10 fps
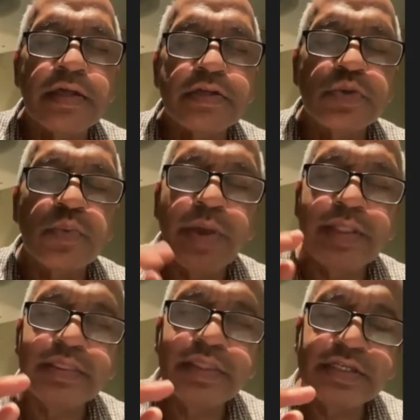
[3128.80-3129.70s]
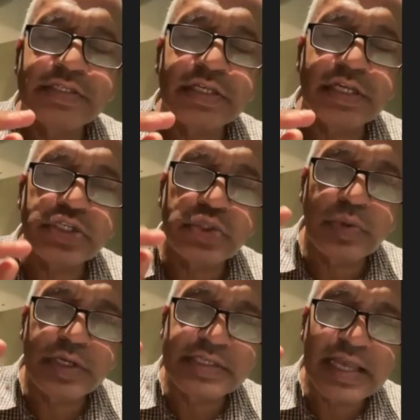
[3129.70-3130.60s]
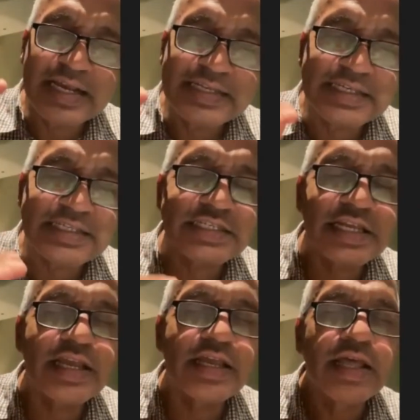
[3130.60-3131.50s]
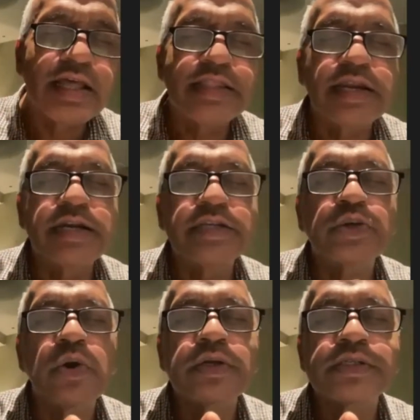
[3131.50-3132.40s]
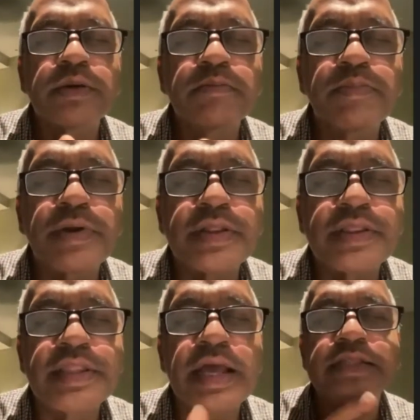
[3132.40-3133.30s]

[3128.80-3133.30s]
so when this issue is existing then it is called sampradnyat